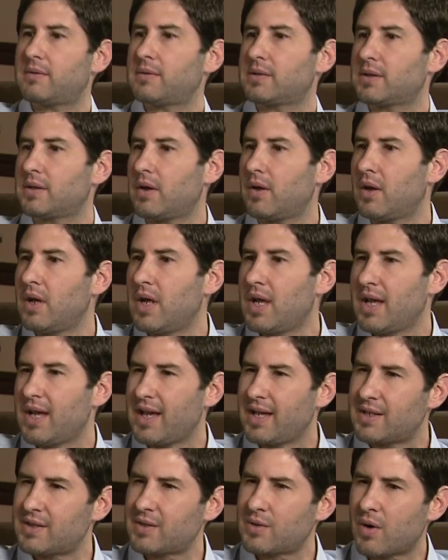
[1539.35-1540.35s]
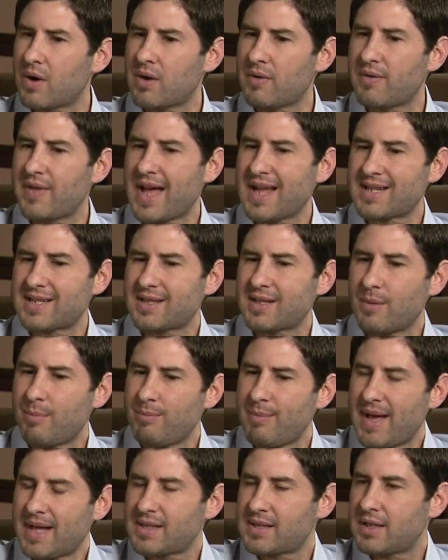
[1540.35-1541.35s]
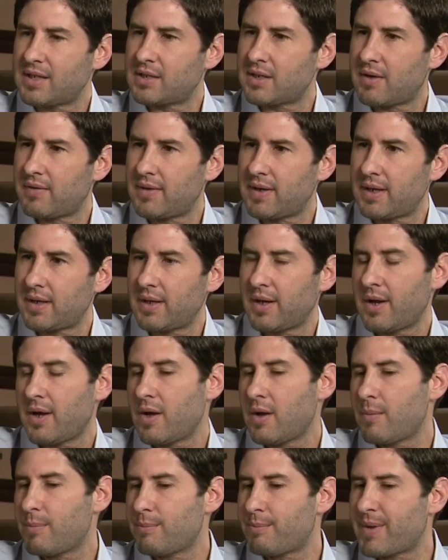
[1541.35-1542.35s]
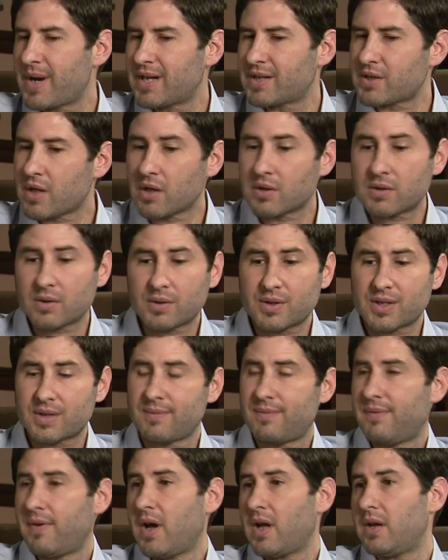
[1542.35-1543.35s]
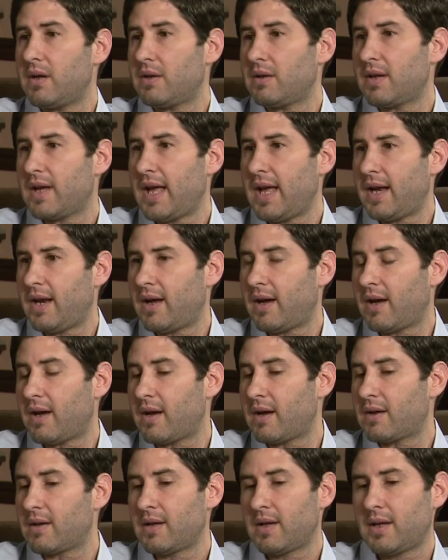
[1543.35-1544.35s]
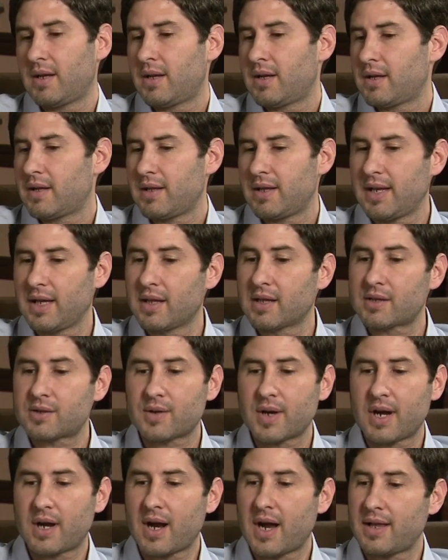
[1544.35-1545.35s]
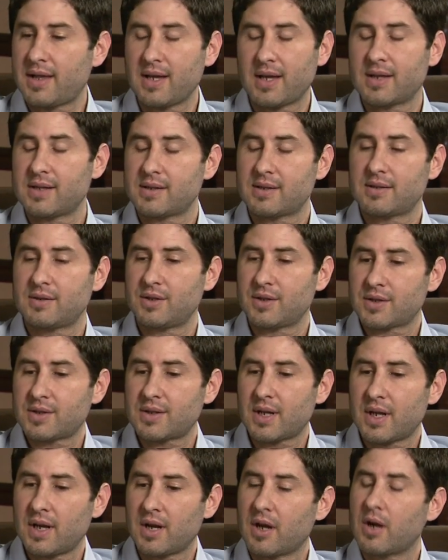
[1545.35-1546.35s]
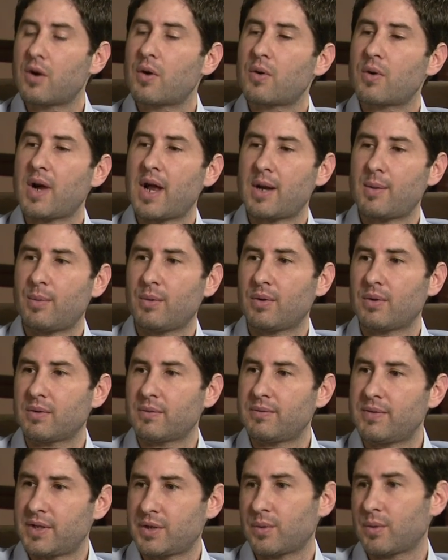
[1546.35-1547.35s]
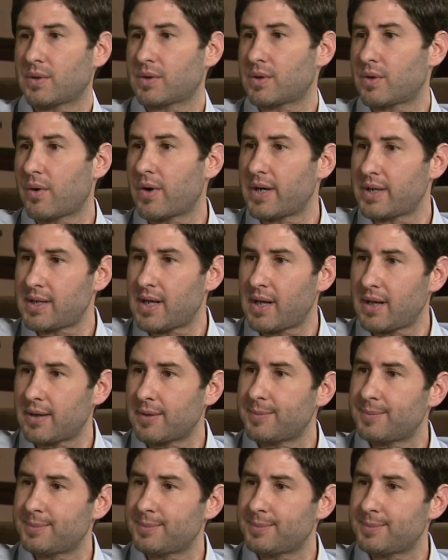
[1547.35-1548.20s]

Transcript: So it's sort of that's the message of it, mm-hmm. but it's also just fun. And uh, mm-hmm. the illustrator, I think, is just an incredible visual storyteller.